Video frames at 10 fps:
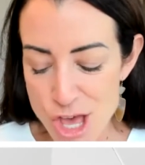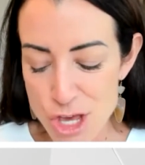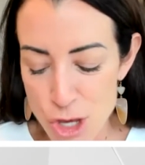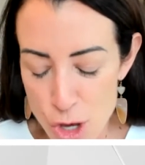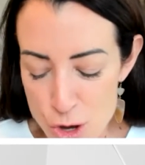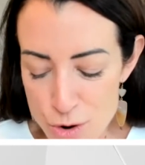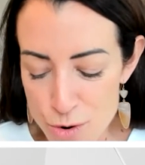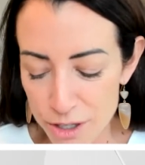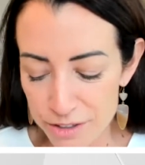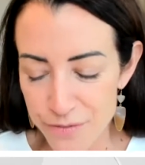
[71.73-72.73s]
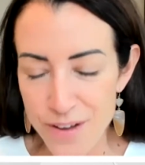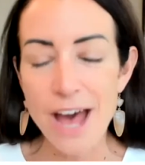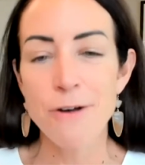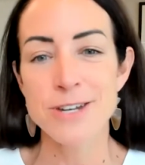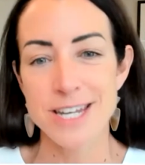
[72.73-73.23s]
You
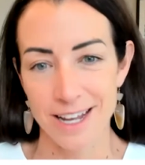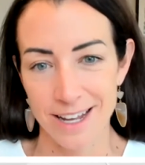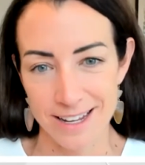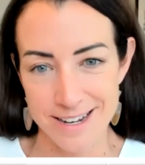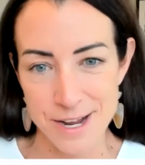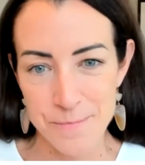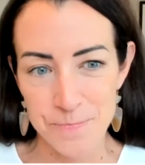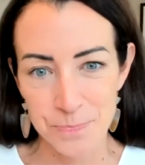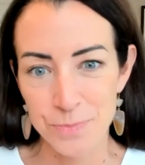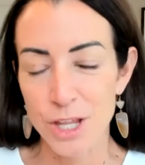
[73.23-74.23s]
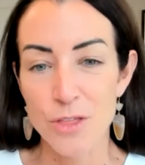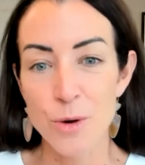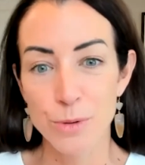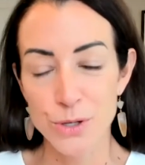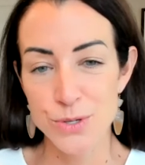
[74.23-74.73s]
founded
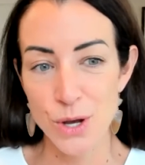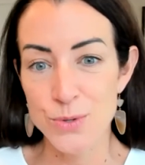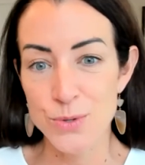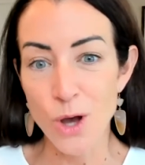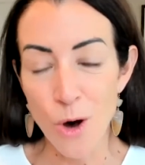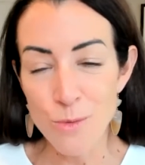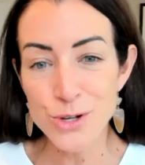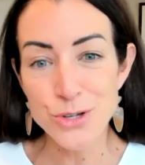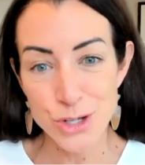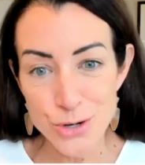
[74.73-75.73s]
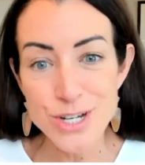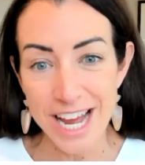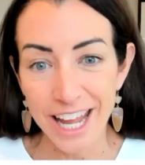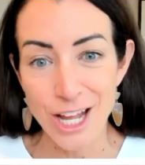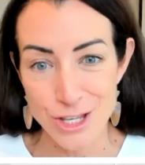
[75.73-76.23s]
the blue zones almost 2
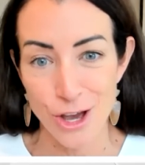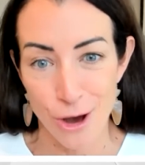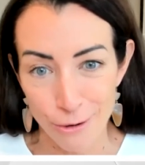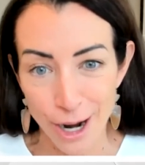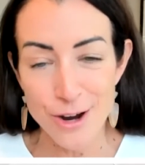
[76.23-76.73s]
decades ago, right?